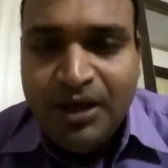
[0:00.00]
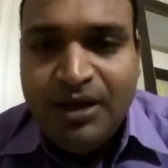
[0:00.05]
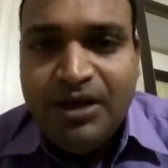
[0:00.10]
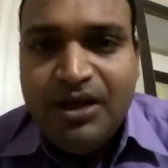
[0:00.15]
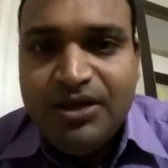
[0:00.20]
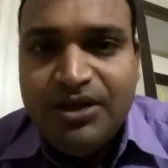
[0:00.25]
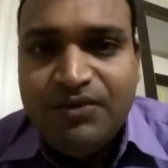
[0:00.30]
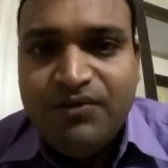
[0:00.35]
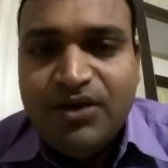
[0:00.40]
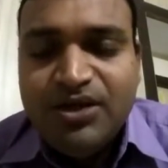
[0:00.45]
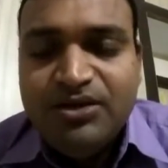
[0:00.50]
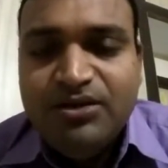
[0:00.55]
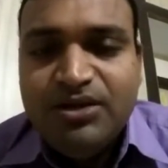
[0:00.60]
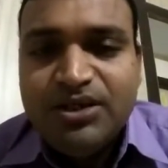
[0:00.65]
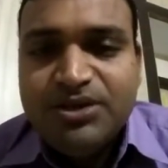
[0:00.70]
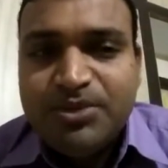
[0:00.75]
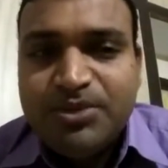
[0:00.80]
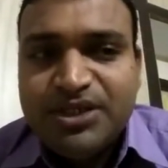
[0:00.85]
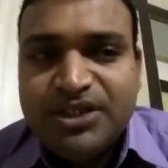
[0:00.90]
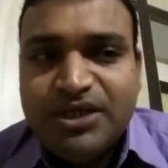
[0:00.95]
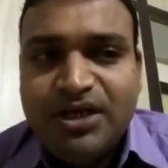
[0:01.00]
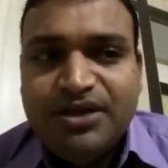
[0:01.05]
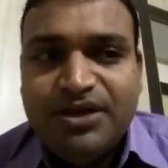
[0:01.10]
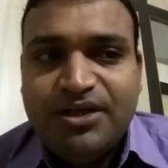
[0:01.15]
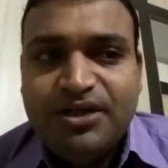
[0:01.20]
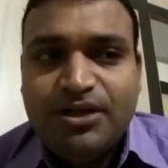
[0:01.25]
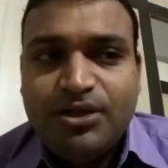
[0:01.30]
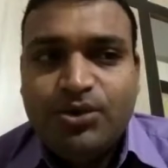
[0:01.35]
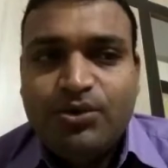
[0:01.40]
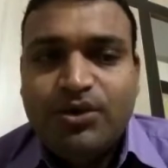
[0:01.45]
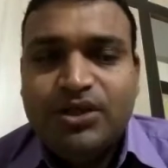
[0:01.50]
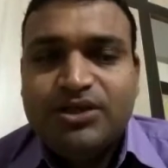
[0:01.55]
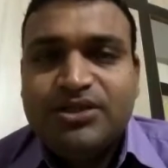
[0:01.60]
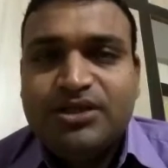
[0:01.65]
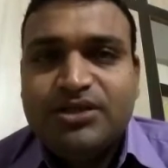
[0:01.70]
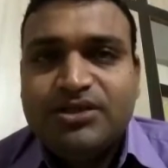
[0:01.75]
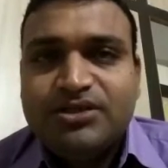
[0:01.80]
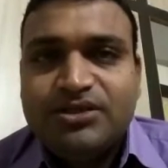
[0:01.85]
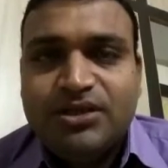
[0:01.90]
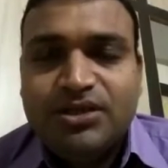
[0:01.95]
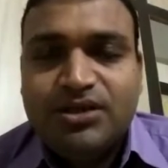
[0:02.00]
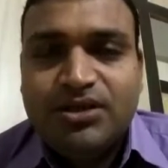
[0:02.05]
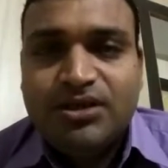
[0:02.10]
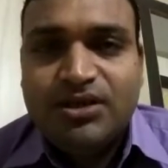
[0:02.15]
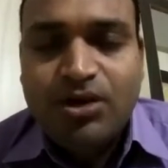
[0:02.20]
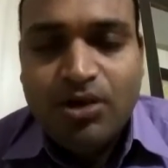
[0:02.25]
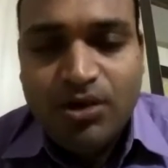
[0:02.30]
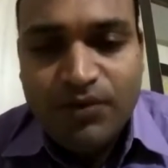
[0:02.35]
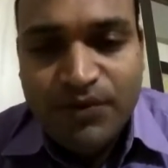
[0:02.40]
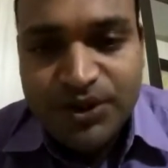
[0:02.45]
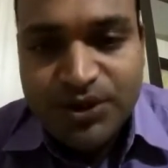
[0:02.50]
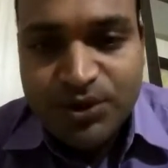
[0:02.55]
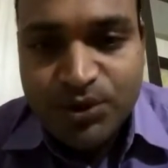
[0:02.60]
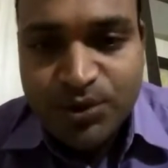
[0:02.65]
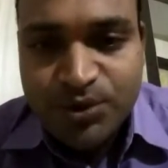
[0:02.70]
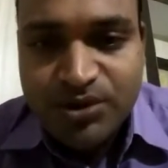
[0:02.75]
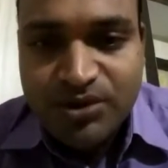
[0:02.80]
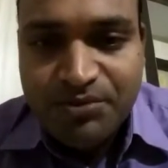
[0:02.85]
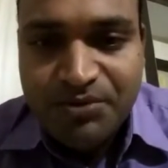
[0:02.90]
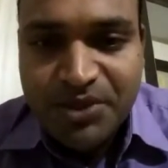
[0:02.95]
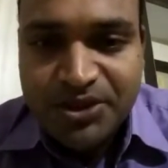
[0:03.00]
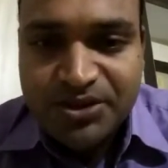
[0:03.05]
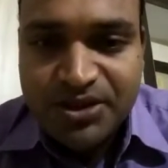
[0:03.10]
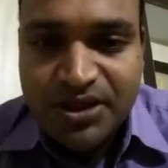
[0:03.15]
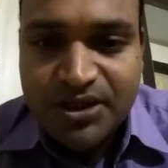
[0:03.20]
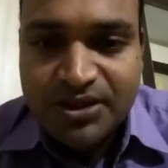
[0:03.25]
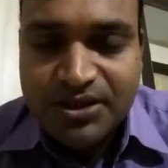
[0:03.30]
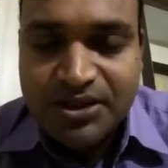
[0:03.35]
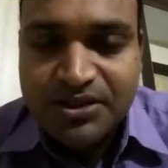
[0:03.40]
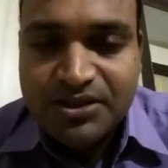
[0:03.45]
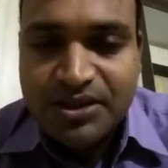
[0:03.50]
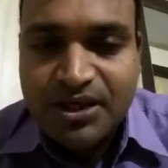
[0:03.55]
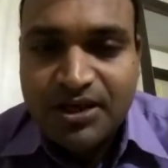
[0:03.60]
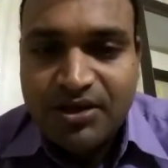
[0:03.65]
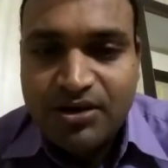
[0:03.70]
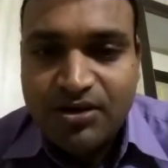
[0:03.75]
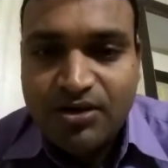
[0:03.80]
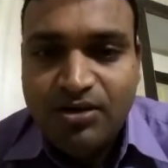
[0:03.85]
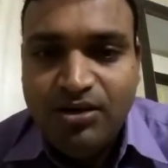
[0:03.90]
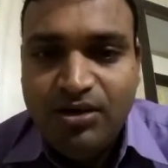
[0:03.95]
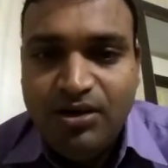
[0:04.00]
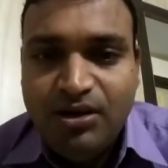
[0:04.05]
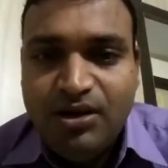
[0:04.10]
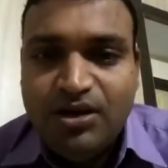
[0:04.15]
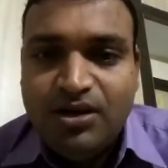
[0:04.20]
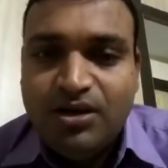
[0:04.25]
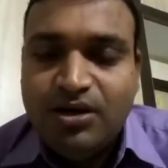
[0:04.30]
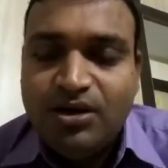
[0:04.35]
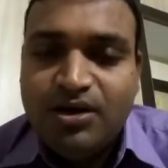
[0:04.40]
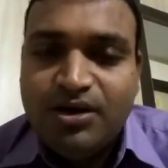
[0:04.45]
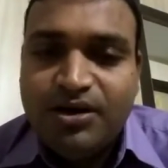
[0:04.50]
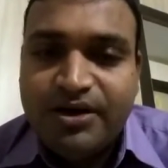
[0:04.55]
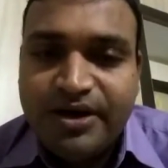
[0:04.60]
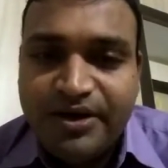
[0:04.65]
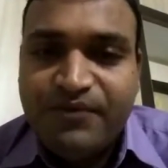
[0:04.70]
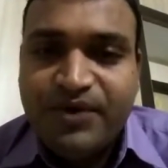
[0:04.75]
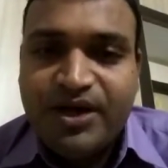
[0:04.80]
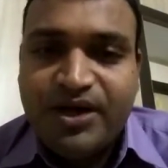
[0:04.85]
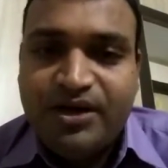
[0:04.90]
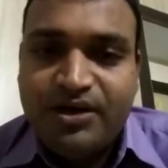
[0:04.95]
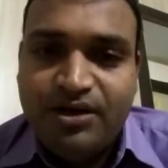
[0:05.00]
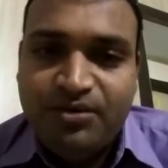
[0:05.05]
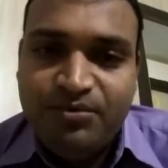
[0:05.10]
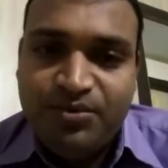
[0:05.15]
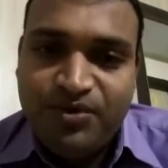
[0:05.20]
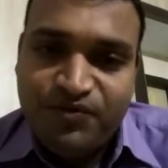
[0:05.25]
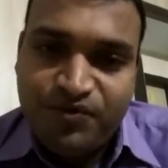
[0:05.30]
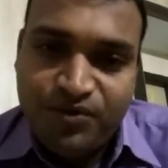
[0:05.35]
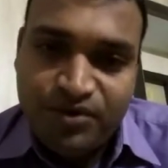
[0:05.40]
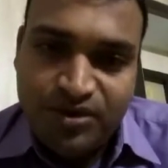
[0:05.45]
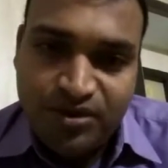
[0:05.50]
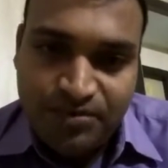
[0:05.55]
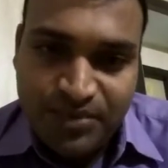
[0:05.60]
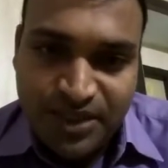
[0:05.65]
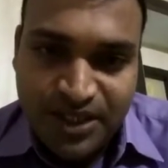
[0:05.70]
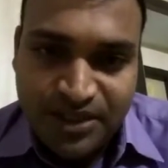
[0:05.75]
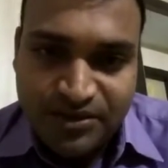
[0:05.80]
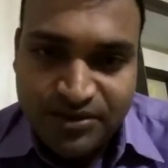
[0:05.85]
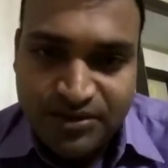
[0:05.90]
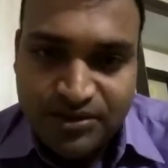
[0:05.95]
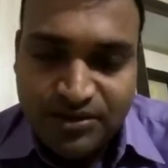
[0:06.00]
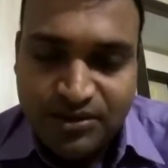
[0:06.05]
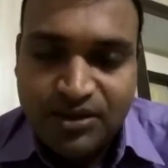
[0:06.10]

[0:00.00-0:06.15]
In the one of the specialty in the US is they always use the mention just grape variety before the place.